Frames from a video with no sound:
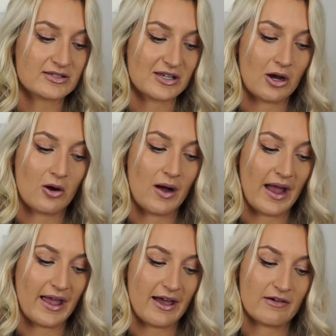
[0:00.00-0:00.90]
So I
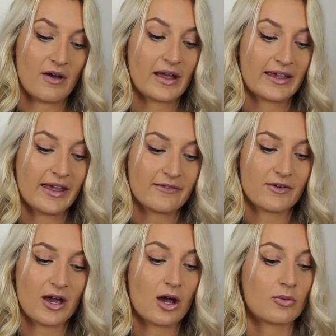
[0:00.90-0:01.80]
have
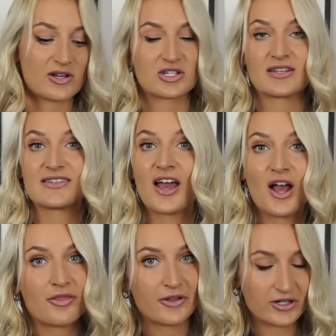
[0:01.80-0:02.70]
Canva, which is
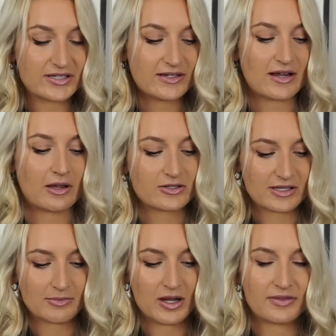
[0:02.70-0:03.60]
$13 a
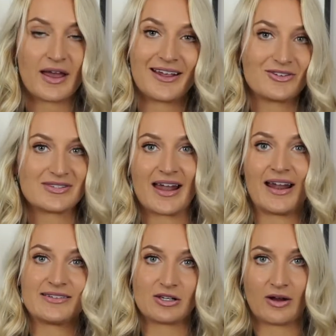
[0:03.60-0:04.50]
month. I use that
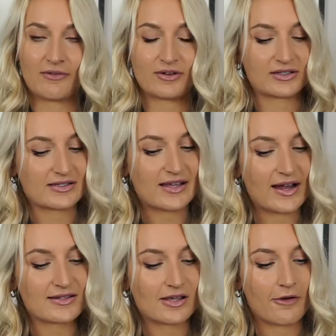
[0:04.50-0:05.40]
as a graphic
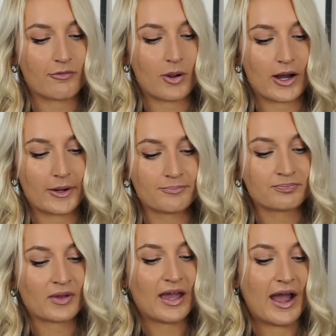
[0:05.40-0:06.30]
design software.
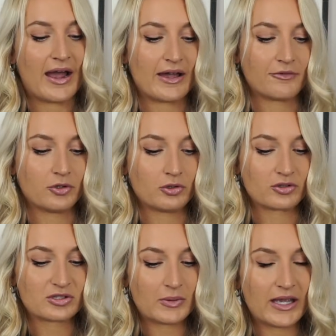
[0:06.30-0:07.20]
I have Google
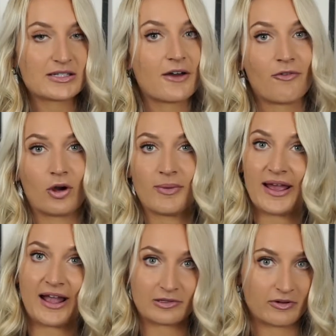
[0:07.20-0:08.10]
Suite for my
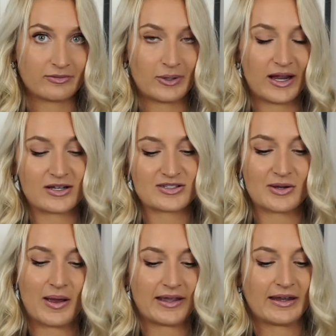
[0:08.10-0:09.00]
activewear brand, so
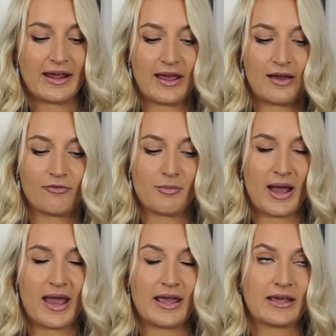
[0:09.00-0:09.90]
I can have
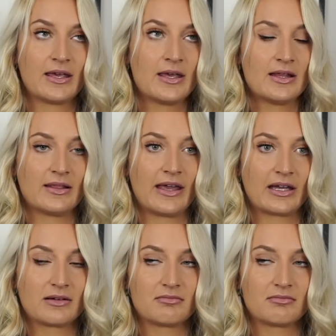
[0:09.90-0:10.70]
my like